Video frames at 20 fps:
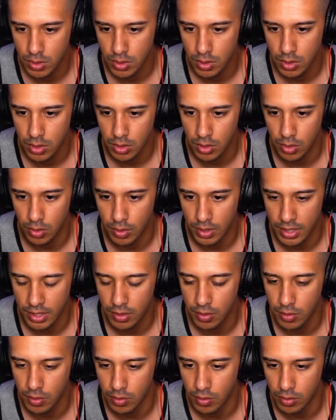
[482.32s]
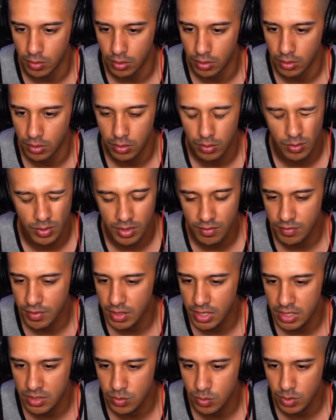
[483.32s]
or a curl. Whatever you
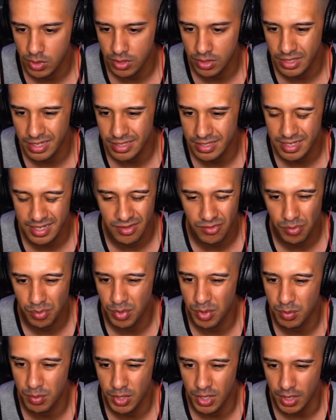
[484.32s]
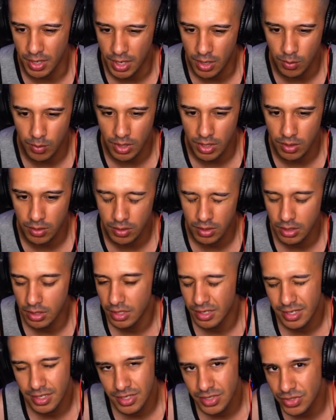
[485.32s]
guys want. You guys can even put them on an out route
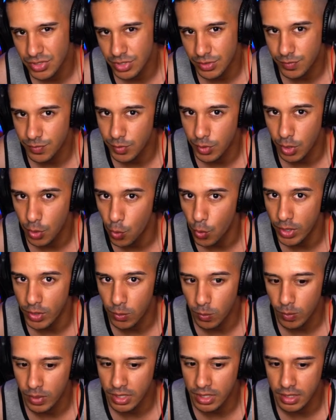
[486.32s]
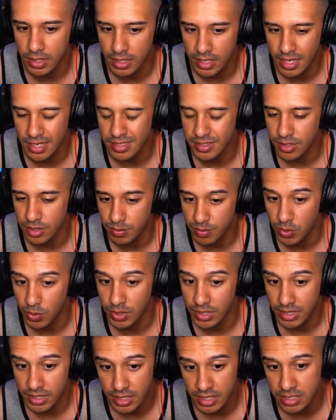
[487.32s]
just for a quick read in case your
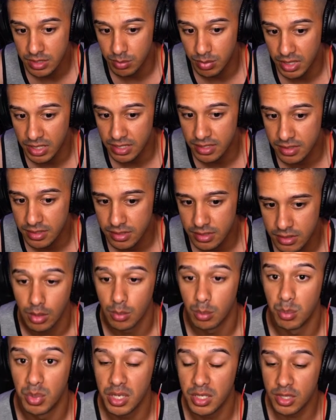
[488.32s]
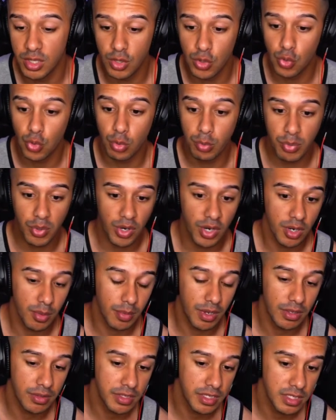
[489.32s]
opponent does blitz. But the cool part
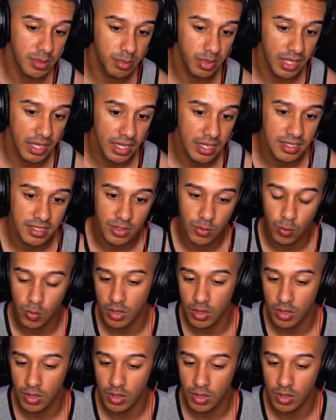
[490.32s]
about this play is we're